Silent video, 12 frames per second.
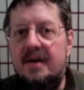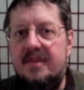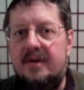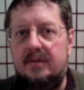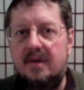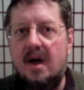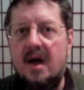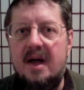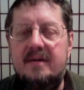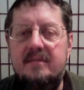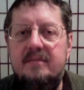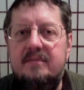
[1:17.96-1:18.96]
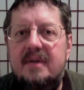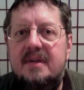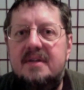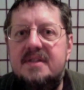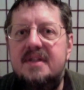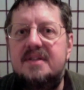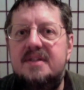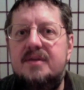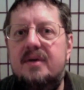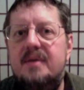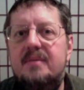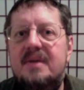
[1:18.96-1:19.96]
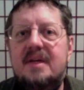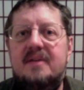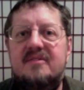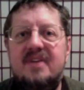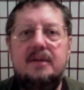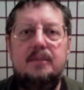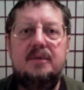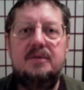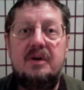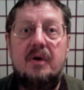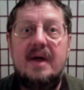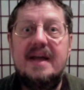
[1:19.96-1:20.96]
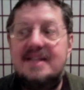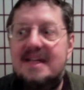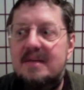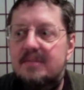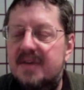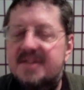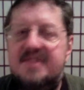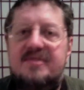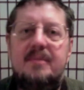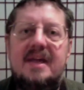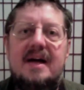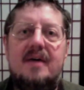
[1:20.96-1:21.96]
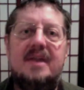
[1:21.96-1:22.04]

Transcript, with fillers: their line that's that's going to be available you know 18 months from now.